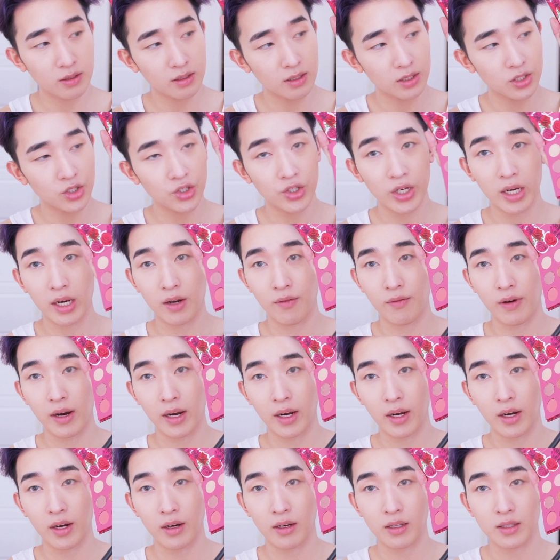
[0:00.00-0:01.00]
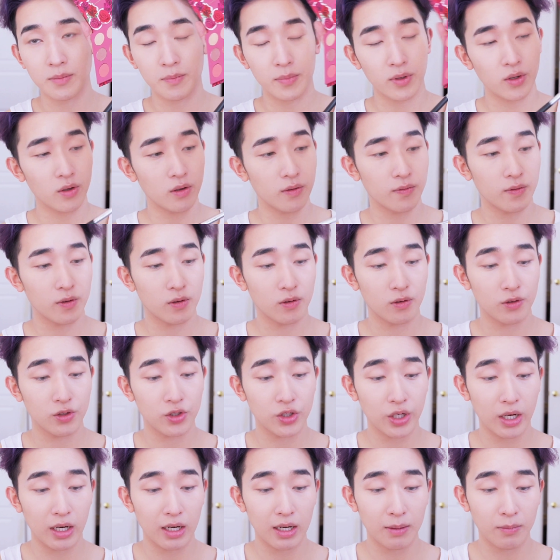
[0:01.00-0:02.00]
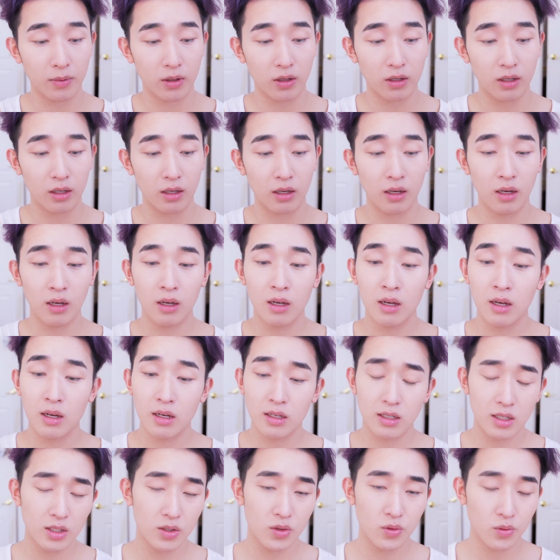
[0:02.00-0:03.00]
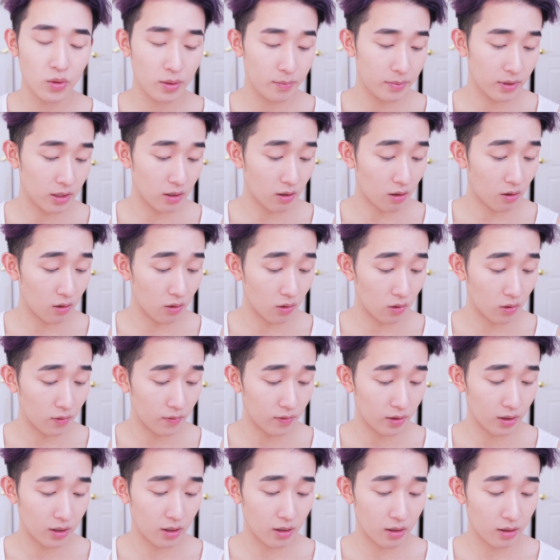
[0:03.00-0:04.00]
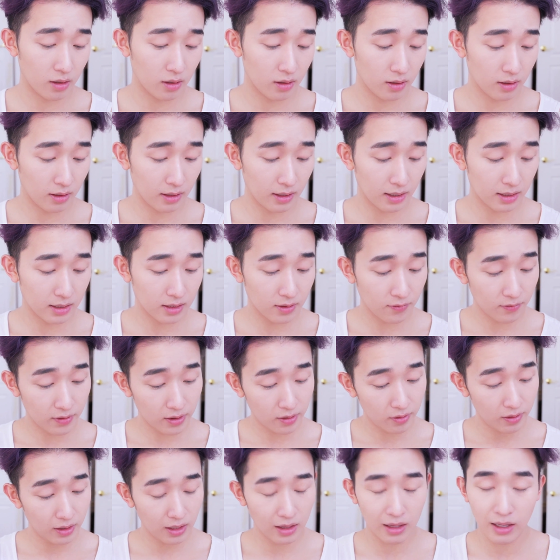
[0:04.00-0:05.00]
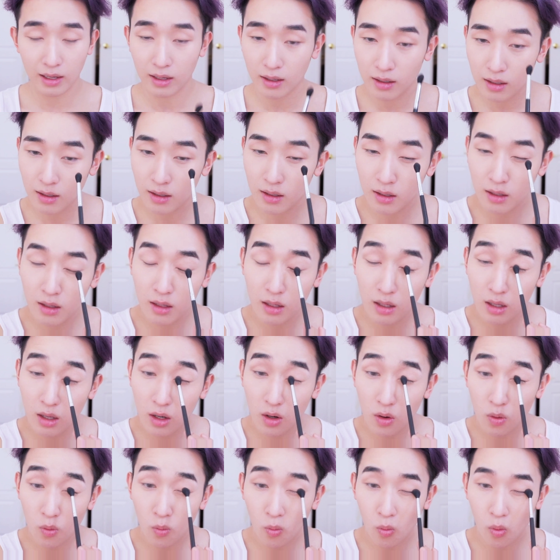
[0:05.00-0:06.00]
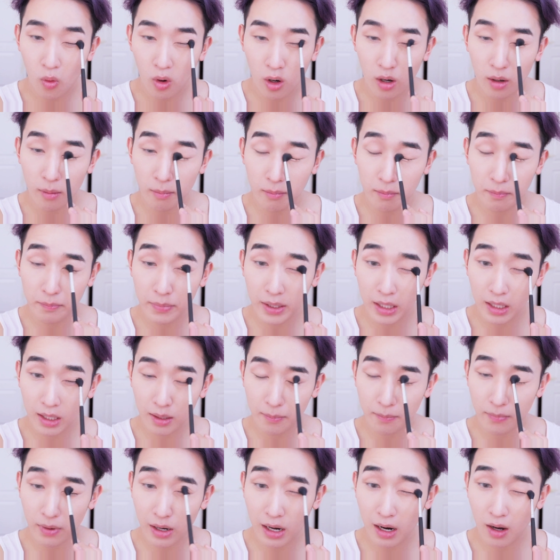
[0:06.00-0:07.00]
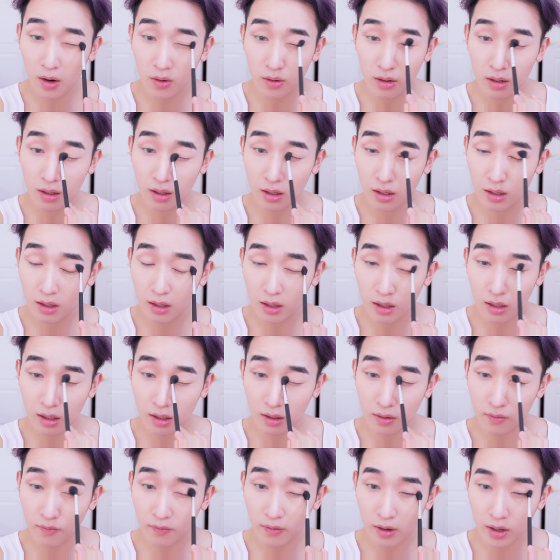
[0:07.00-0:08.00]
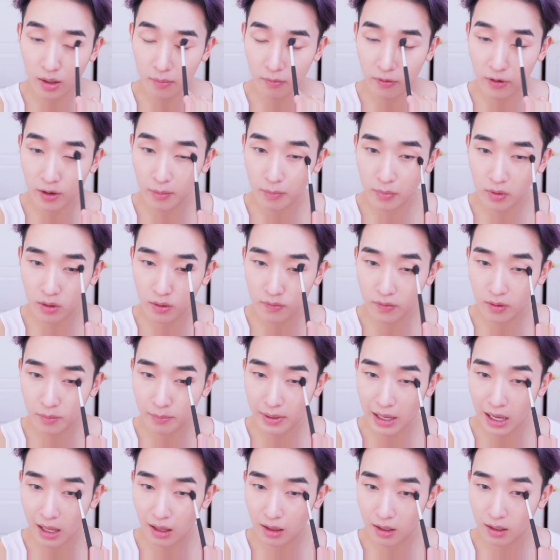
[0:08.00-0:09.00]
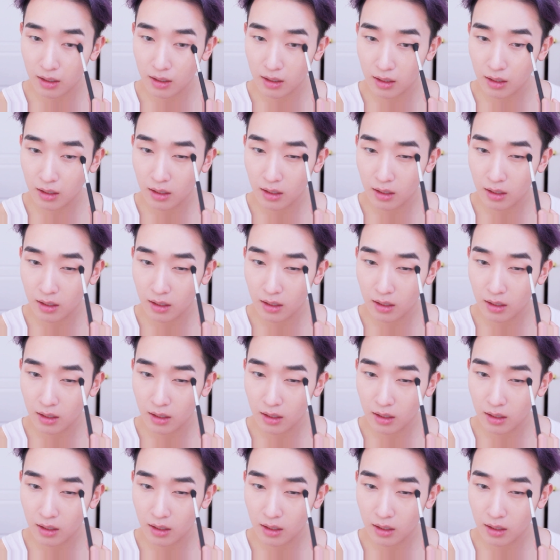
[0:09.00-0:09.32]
this shade right here, this beautiful shade. I'm gonna just sweep it all over. It's a very like warm pink brown, very beautiful palette,